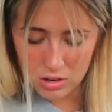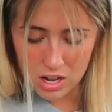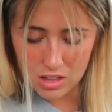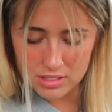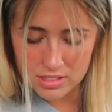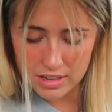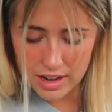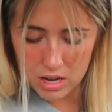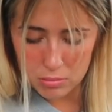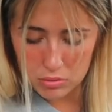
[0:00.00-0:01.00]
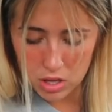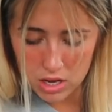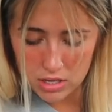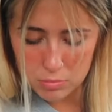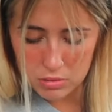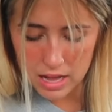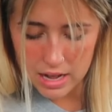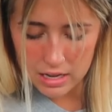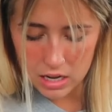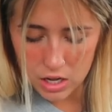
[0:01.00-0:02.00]
What color is your hair? Blonde,
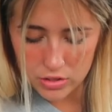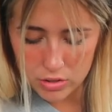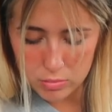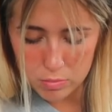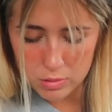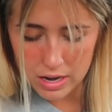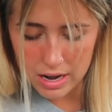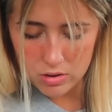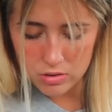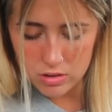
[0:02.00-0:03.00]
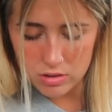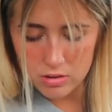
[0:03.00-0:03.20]
black, other, brown?